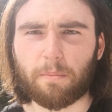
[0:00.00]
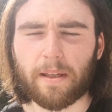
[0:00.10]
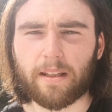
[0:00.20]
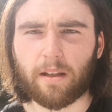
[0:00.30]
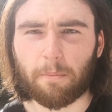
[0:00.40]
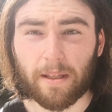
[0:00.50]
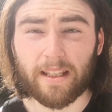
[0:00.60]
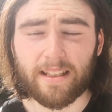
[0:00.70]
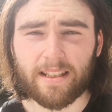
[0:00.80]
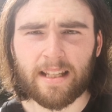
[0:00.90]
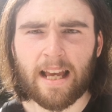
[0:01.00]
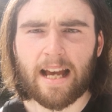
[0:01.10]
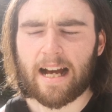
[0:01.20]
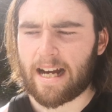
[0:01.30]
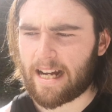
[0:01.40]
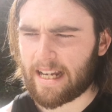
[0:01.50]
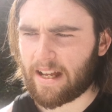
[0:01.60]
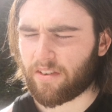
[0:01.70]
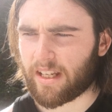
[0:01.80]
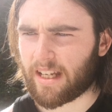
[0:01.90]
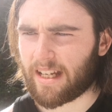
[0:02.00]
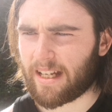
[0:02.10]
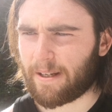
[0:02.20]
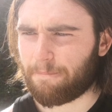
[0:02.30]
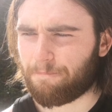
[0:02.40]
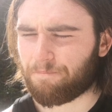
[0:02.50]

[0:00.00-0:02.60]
opinions and having a,